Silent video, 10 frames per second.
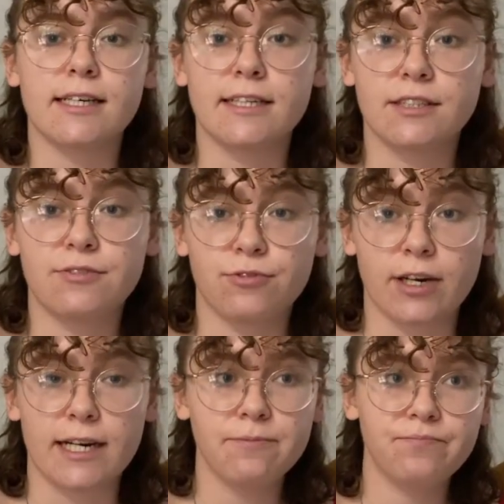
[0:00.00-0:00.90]
it's
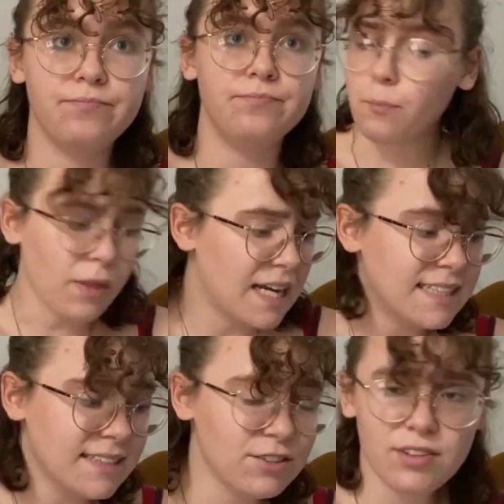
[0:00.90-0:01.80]
free. It
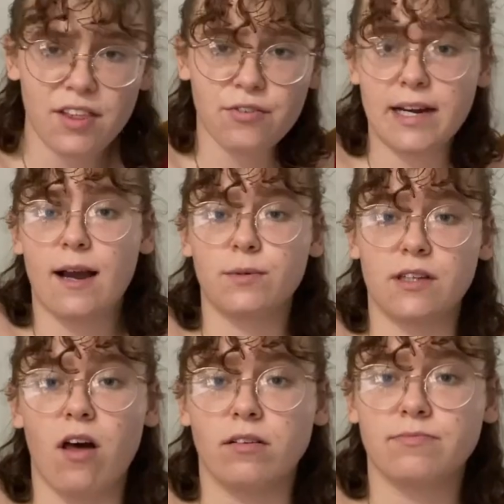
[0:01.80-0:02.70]
says it's only 3 hours
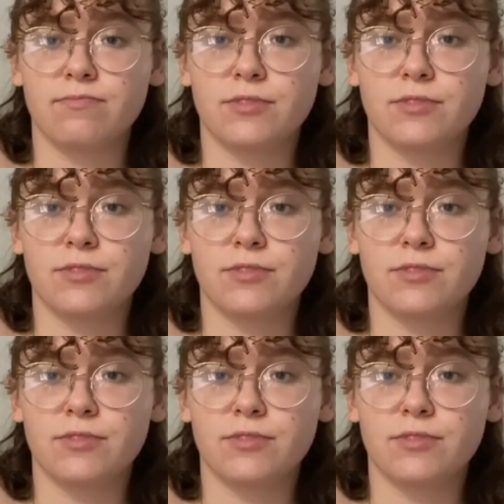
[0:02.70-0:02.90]
long,